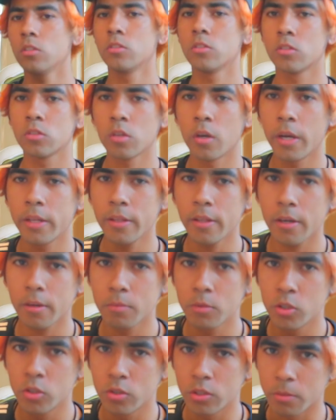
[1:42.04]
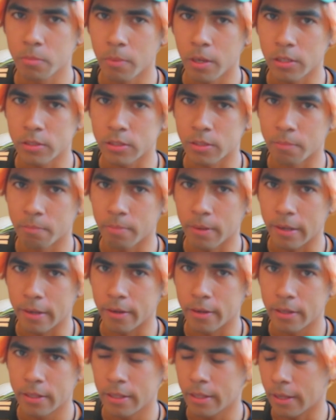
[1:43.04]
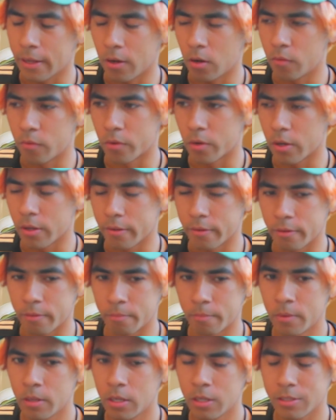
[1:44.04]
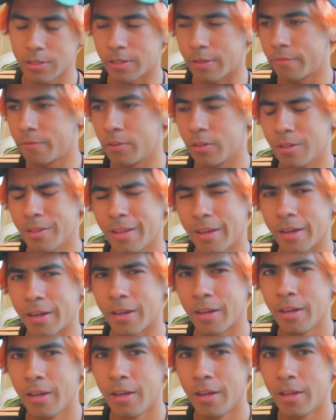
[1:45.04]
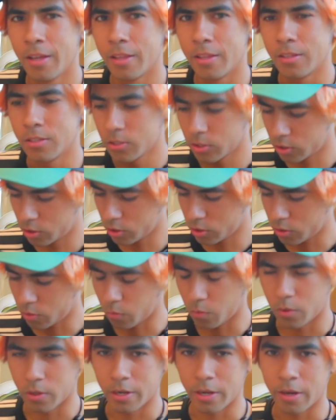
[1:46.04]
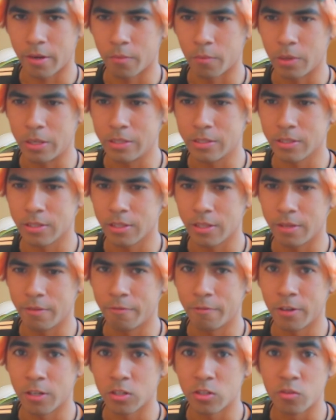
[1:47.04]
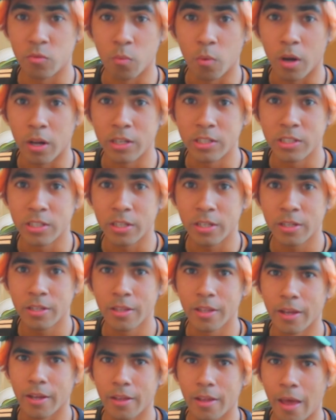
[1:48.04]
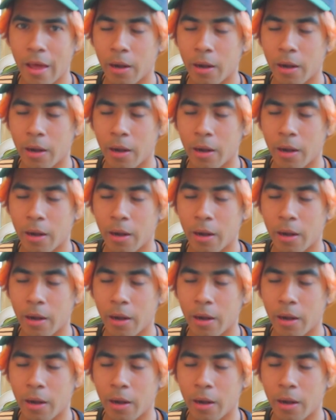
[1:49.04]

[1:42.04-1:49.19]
So I ended up choosing my Senpai, like over all of them, because I feel like this is just the one I recently finished watching, like